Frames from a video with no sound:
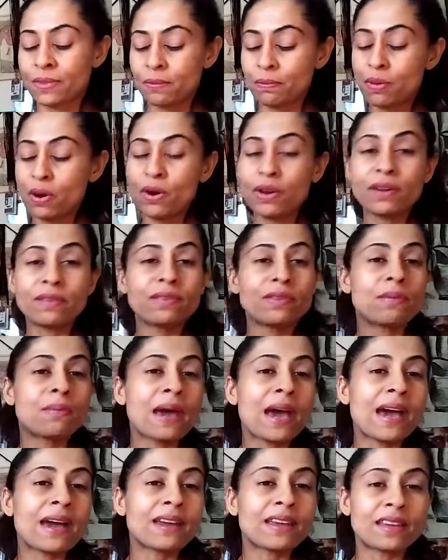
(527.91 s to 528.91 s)
part of the
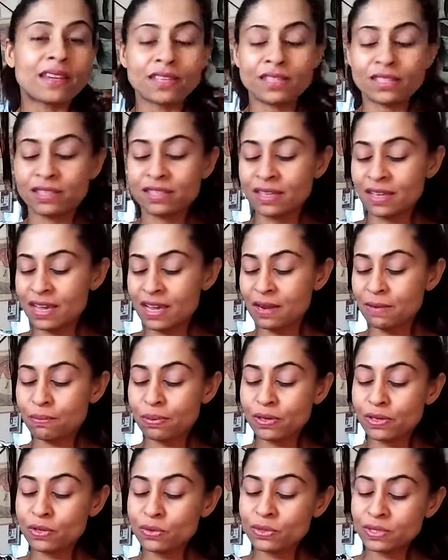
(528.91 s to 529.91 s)
bag is
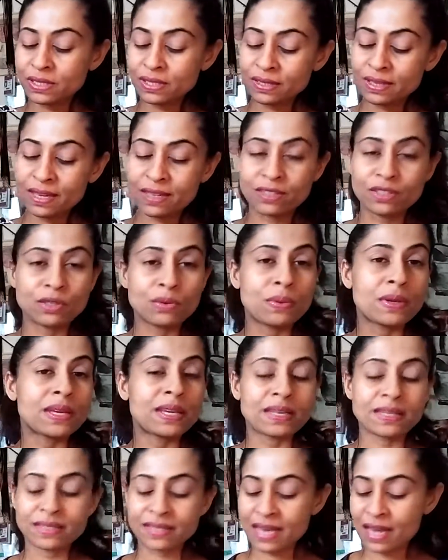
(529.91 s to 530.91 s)
producing that
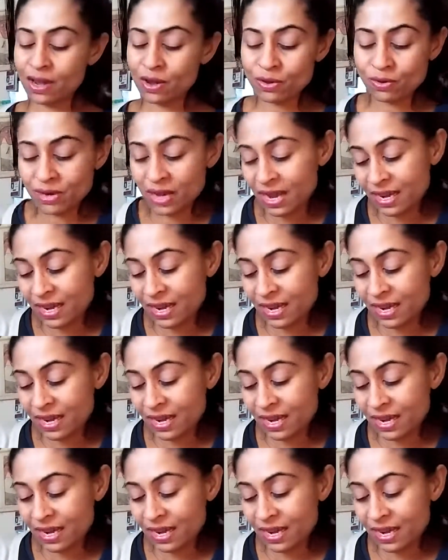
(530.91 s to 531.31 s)
squeaking sound.